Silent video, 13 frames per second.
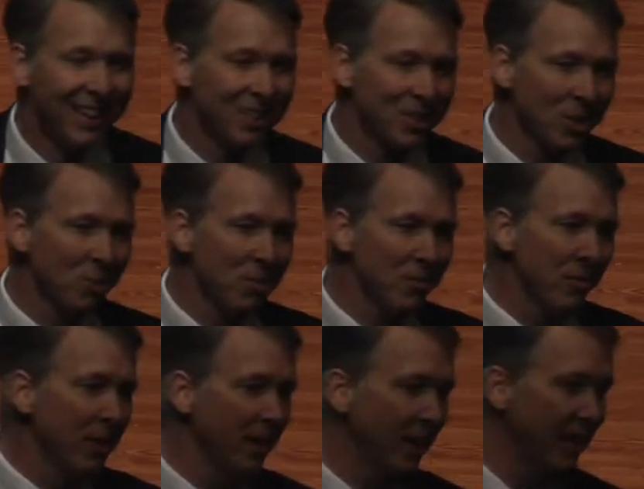So we
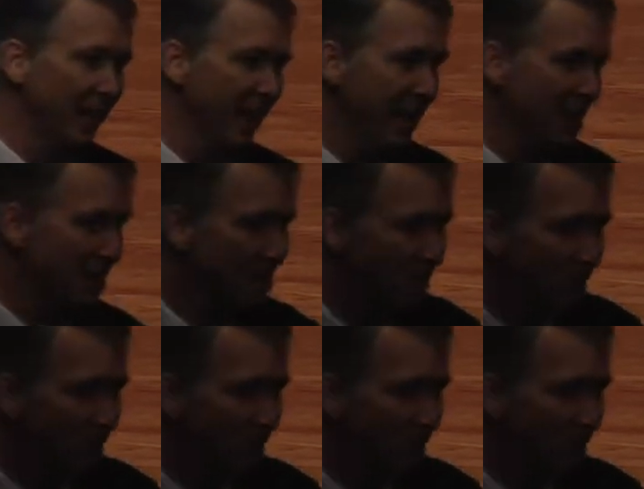fought like cats and